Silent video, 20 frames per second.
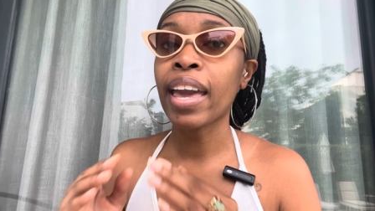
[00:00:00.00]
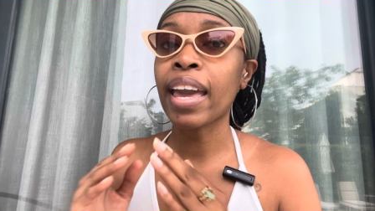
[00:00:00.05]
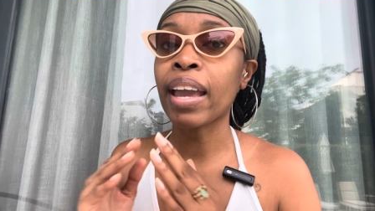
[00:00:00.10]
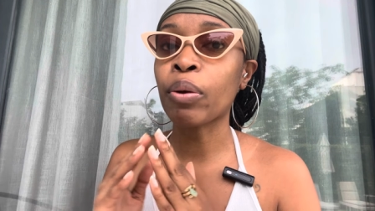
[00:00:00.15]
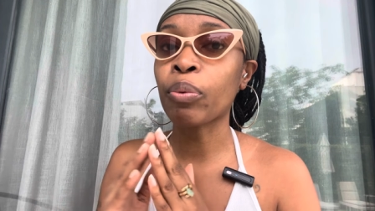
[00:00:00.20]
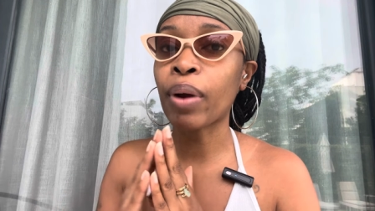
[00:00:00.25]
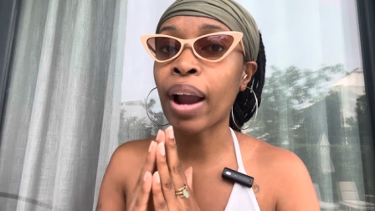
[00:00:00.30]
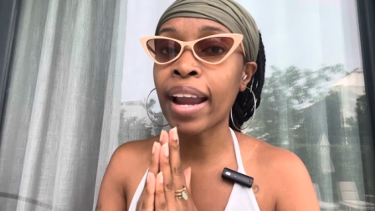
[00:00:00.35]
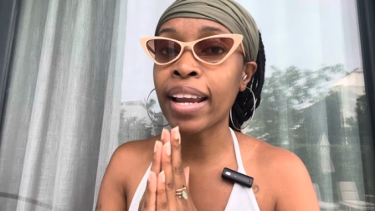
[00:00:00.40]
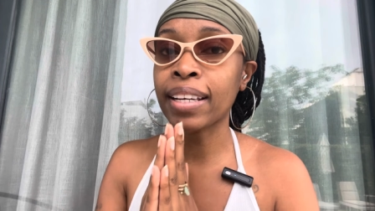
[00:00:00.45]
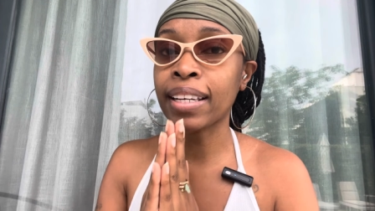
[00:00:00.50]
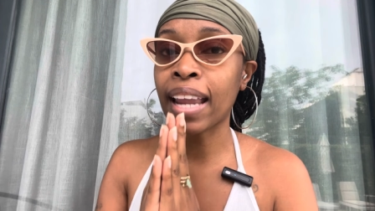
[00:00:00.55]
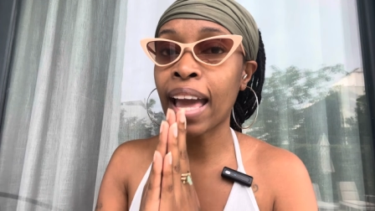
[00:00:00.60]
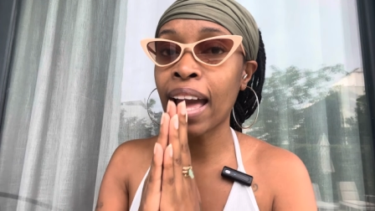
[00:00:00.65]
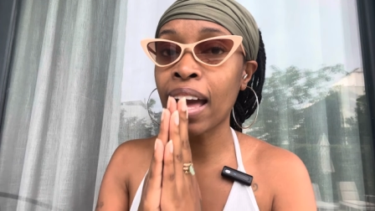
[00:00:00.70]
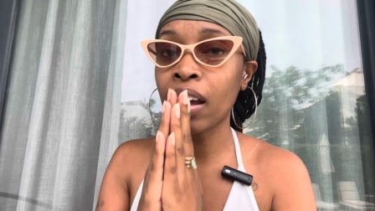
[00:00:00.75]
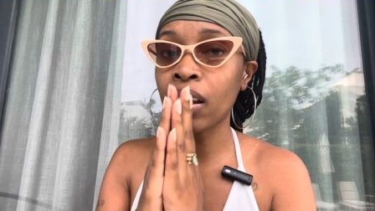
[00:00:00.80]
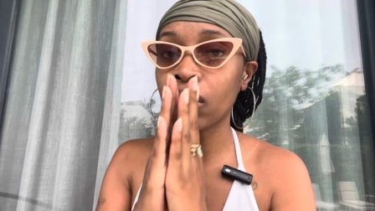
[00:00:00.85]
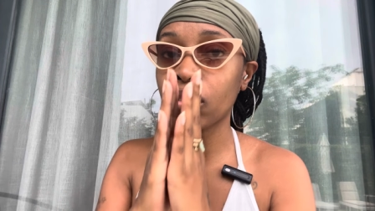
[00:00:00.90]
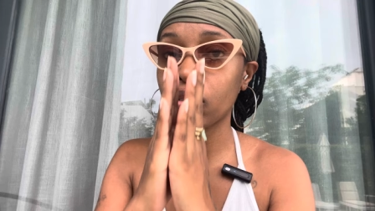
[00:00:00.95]
And right
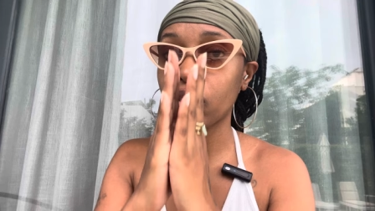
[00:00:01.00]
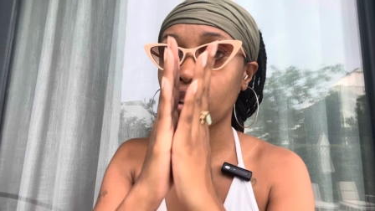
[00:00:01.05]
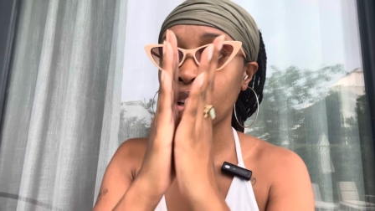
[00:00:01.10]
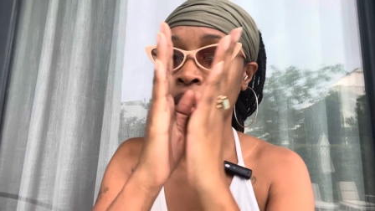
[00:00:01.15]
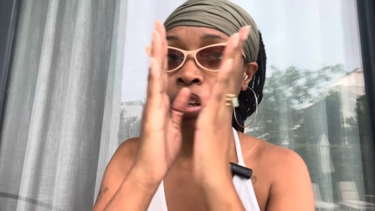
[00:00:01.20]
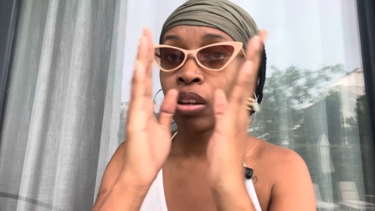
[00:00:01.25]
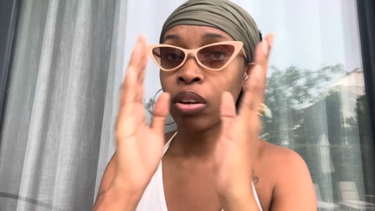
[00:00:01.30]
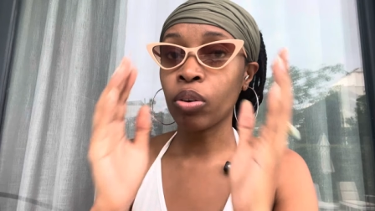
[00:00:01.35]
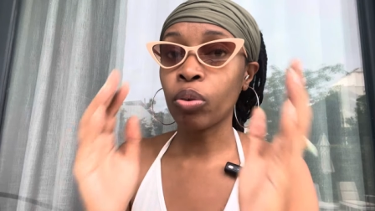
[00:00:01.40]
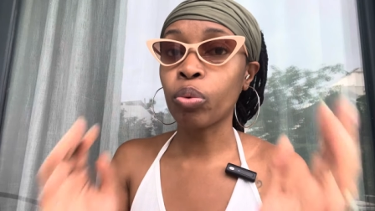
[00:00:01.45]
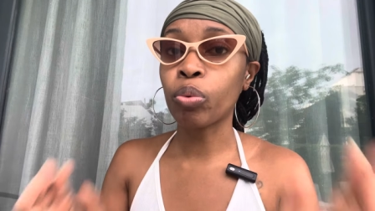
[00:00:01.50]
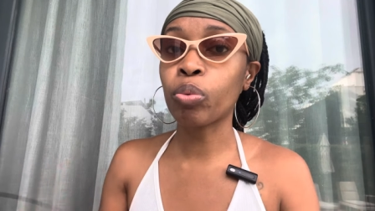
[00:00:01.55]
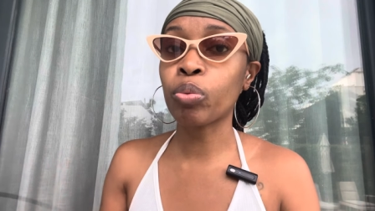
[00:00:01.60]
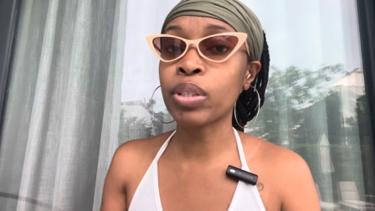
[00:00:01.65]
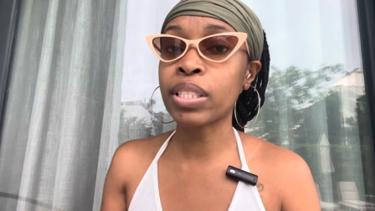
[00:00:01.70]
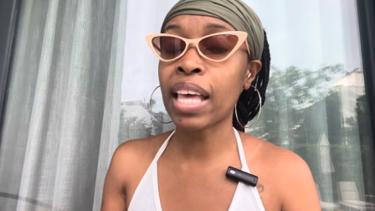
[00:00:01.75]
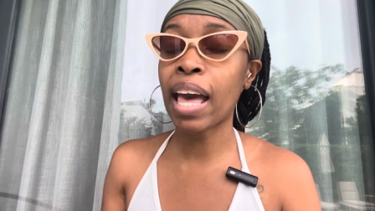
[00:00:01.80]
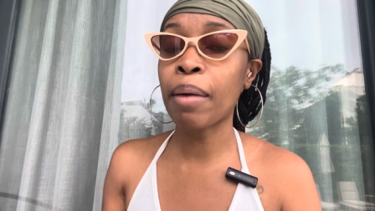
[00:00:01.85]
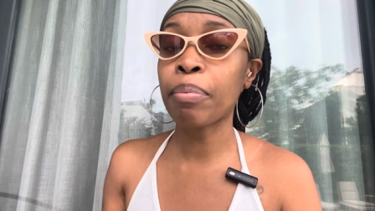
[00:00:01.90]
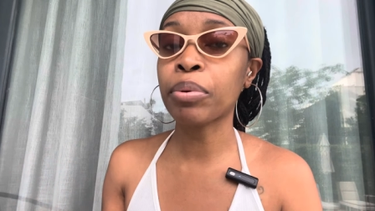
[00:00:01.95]
now,
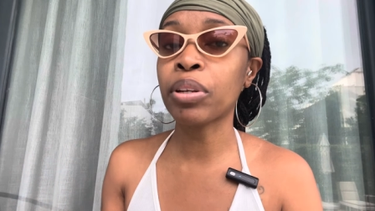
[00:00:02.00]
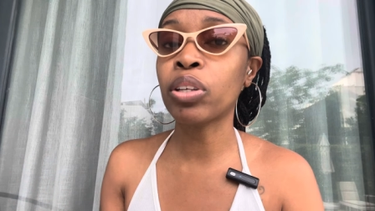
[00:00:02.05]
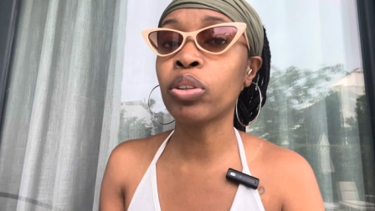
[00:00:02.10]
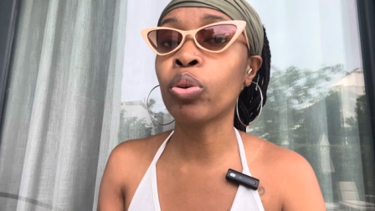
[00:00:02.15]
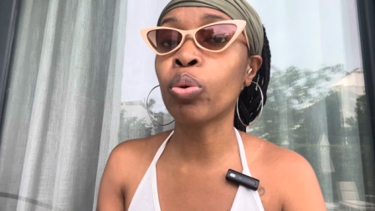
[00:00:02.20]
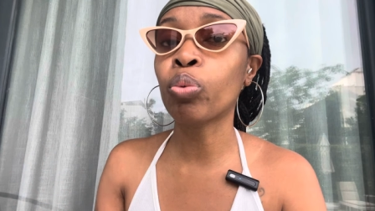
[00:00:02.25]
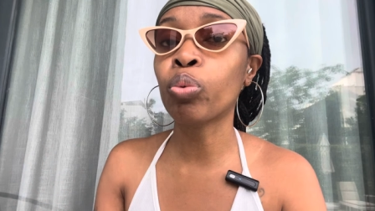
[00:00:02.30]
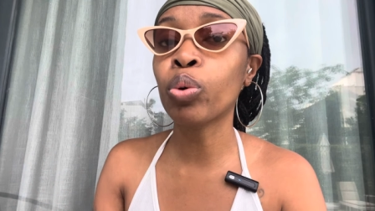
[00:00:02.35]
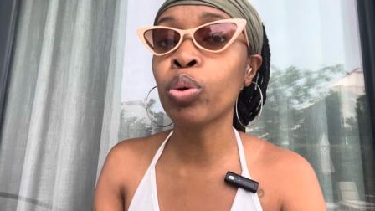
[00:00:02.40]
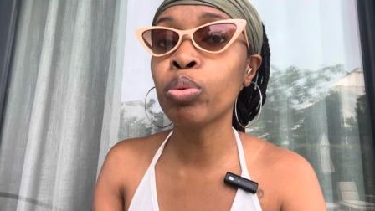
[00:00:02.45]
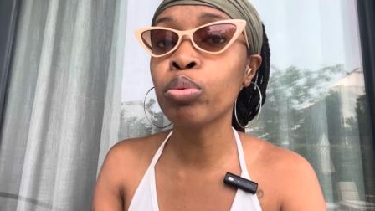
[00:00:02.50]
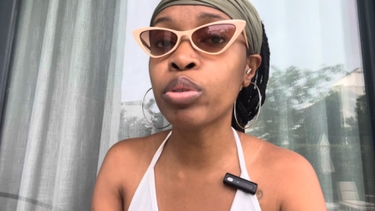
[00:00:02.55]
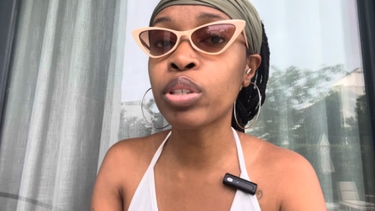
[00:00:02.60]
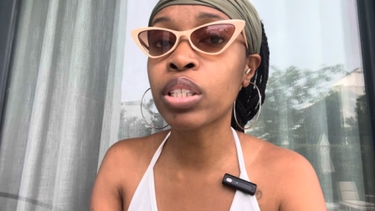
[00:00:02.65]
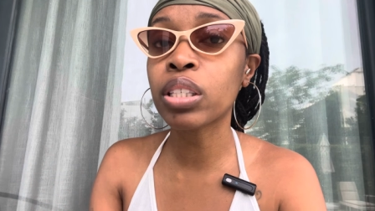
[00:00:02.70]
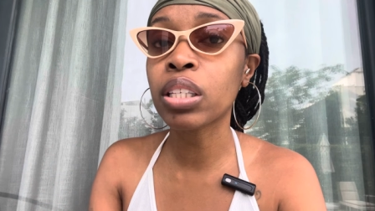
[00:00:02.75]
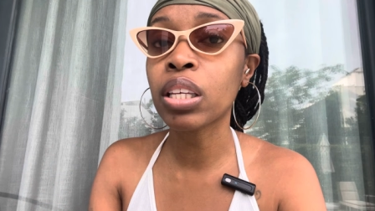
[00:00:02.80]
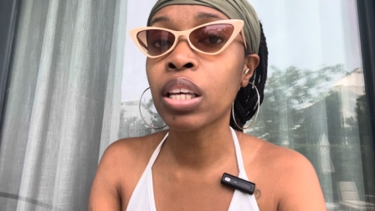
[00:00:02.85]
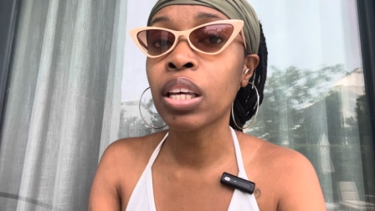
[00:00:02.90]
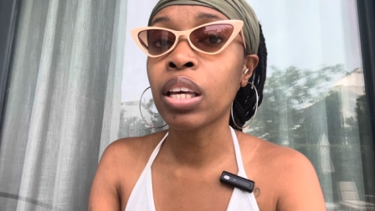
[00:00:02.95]
what's happening? The
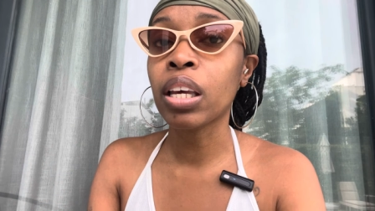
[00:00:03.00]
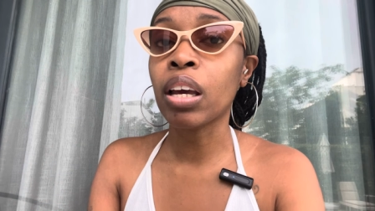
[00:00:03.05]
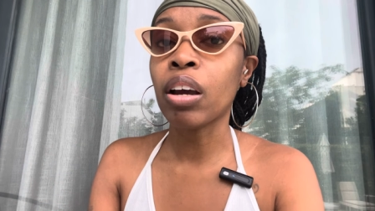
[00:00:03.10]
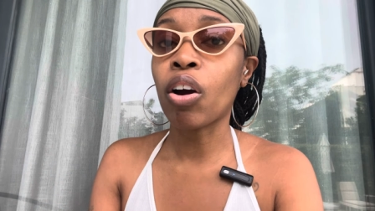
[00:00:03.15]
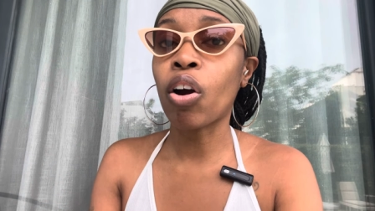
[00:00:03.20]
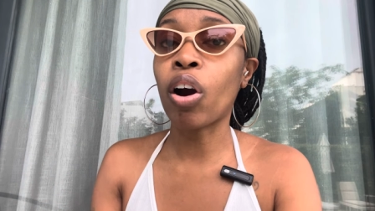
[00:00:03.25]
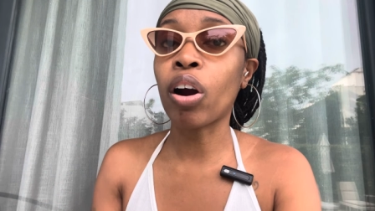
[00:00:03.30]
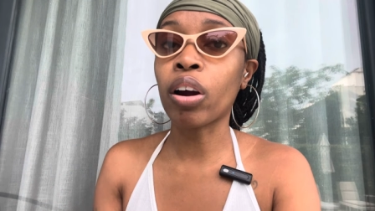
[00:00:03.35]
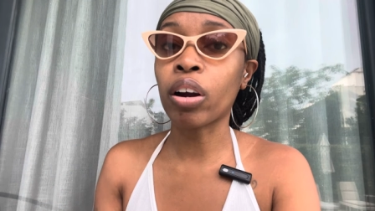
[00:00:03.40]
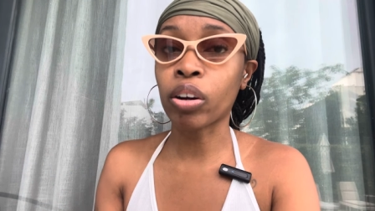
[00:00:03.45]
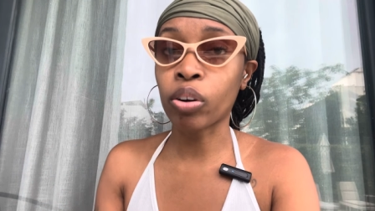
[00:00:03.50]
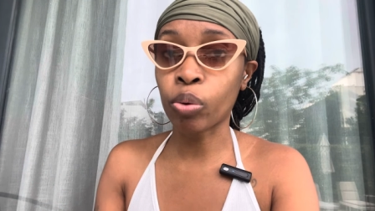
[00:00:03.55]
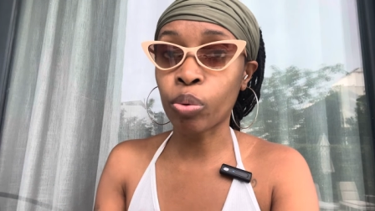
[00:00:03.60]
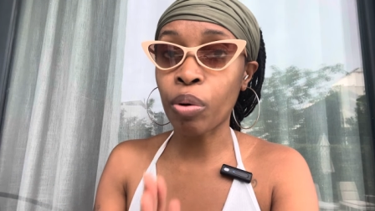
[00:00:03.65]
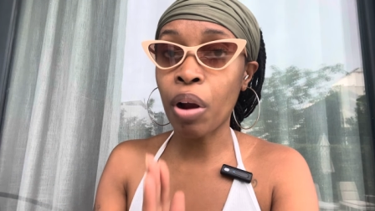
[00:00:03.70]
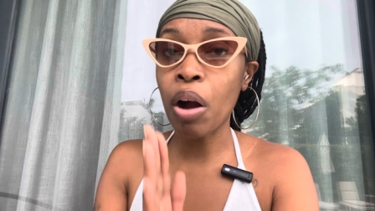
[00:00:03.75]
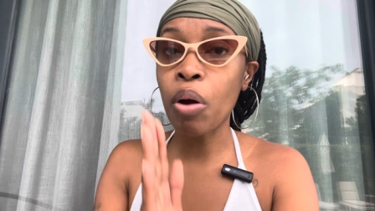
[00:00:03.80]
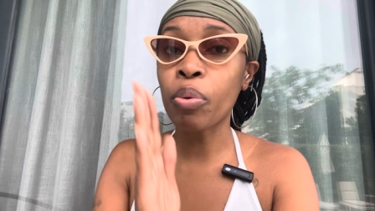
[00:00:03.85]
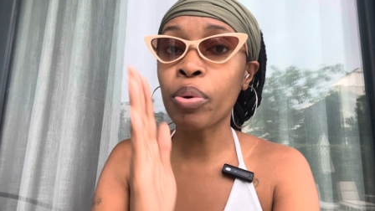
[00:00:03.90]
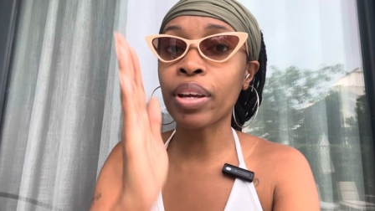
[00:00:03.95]
roots are
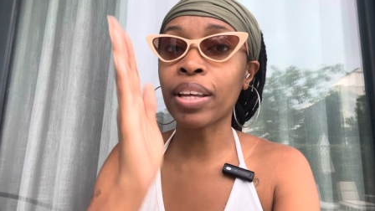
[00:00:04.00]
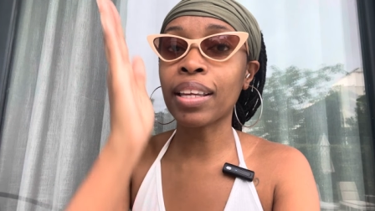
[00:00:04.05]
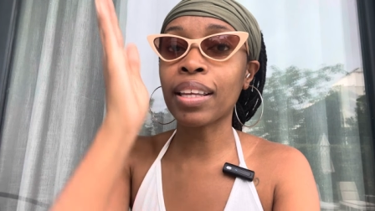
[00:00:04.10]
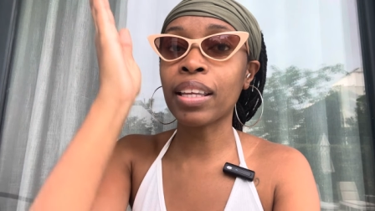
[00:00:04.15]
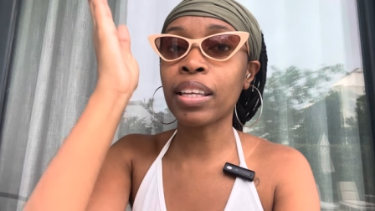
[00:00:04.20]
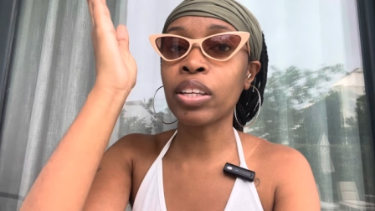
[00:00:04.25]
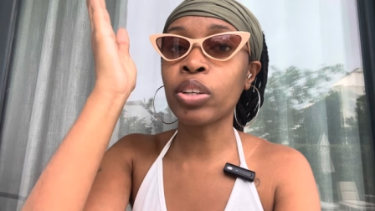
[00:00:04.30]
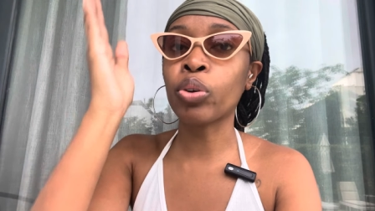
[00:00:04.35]
growing.